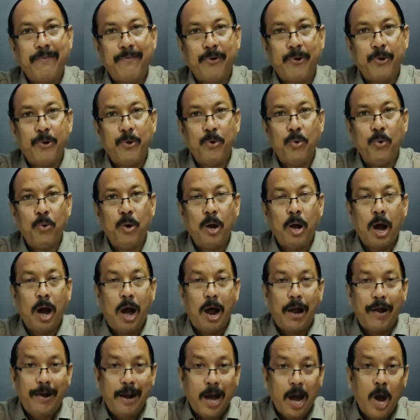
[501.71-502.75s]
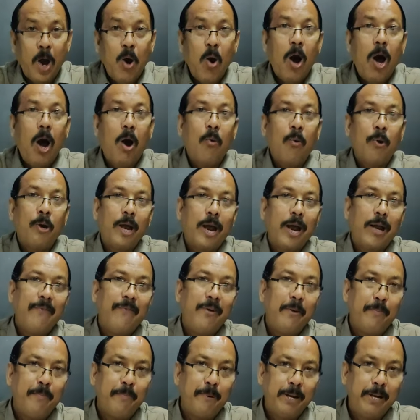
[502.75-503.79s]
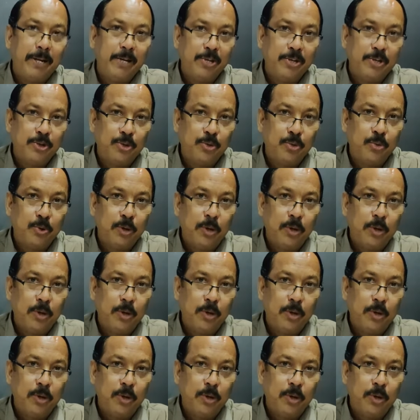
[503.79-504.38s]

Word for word: for you now how can we please you